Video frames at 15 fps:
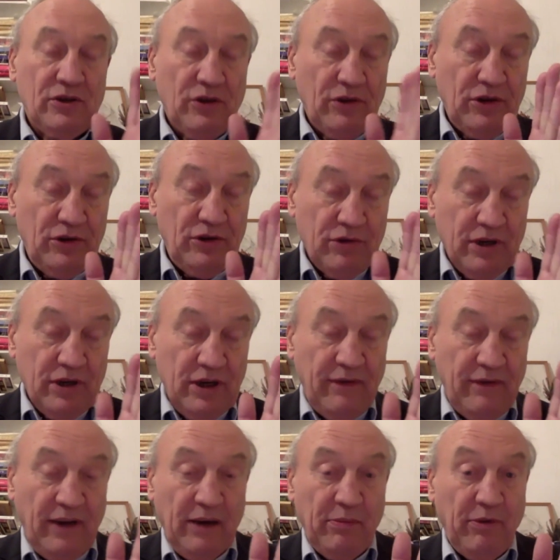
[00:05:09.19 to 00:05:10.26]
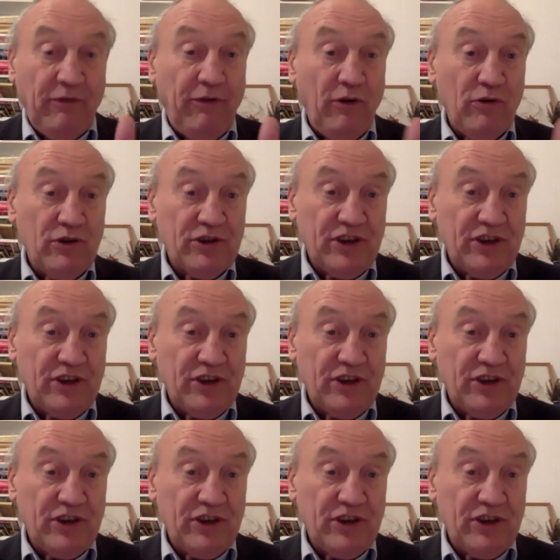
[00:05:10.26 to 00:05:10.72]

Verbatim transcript: that you can develop a focused